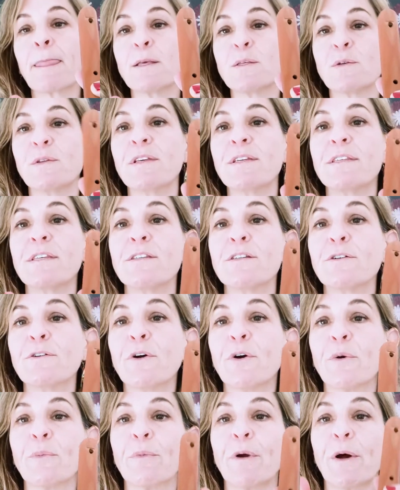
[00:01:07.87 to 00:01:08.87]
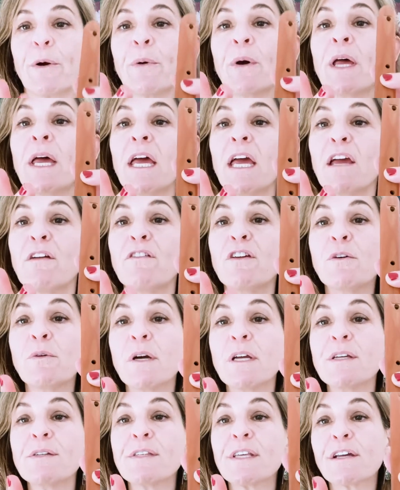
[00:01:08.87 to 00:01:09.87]
So this is your home row. If you
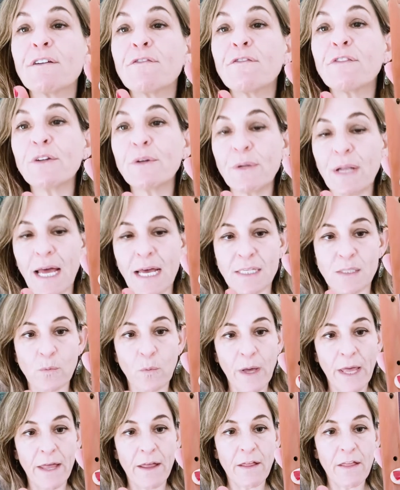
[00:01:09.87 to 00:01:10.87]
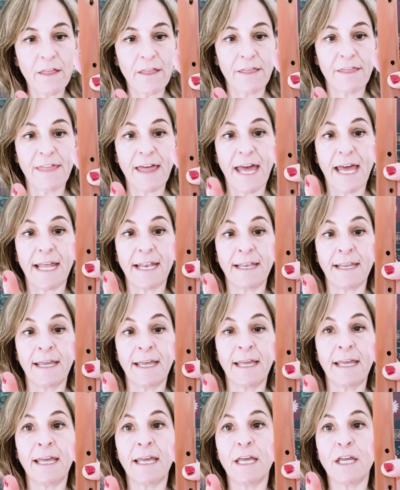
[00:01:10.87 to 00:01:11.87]
are using a flute as well, then
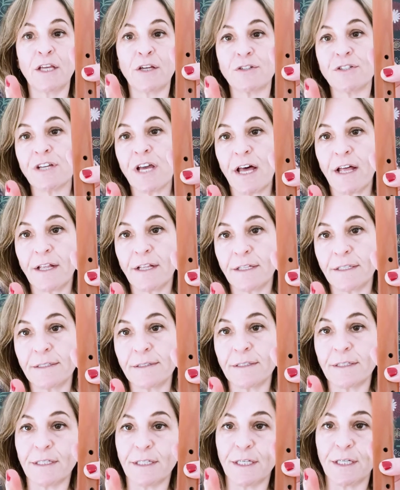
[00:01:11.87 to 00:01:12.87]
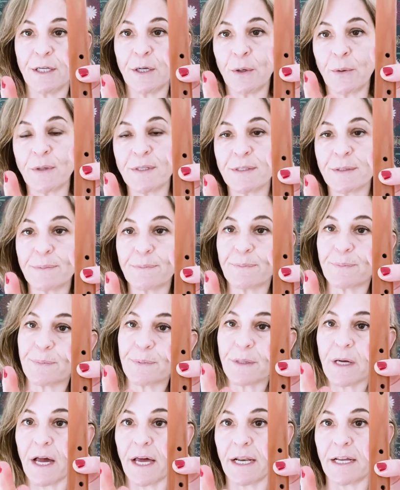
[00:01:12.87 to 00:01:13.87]
your child, is
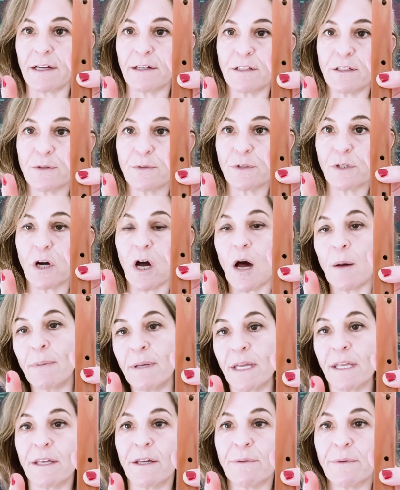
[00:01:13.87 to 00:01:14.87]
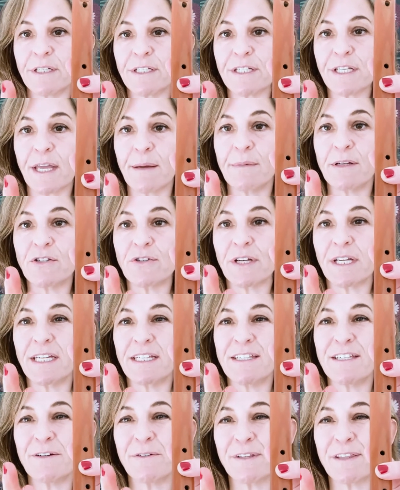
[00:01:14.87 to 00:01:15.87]
kind of copying you, which can be tricky
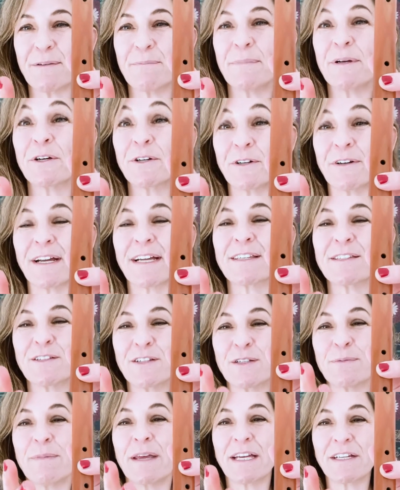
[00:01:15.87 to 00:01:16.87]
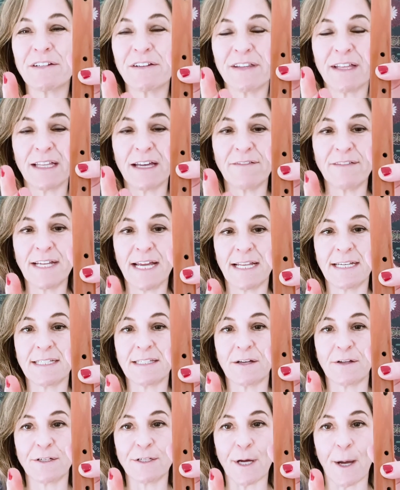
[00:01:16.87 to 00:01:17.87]
too with the mirroring. So just make sure the left hand
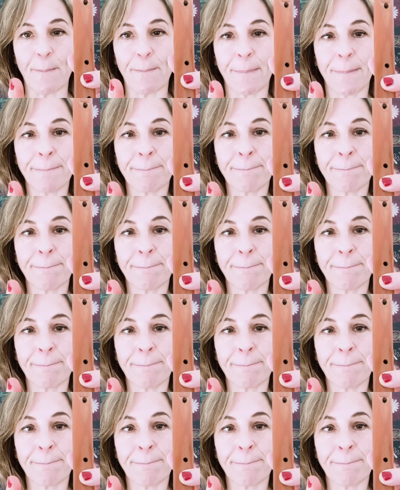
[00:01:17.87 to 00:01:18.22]
is on top.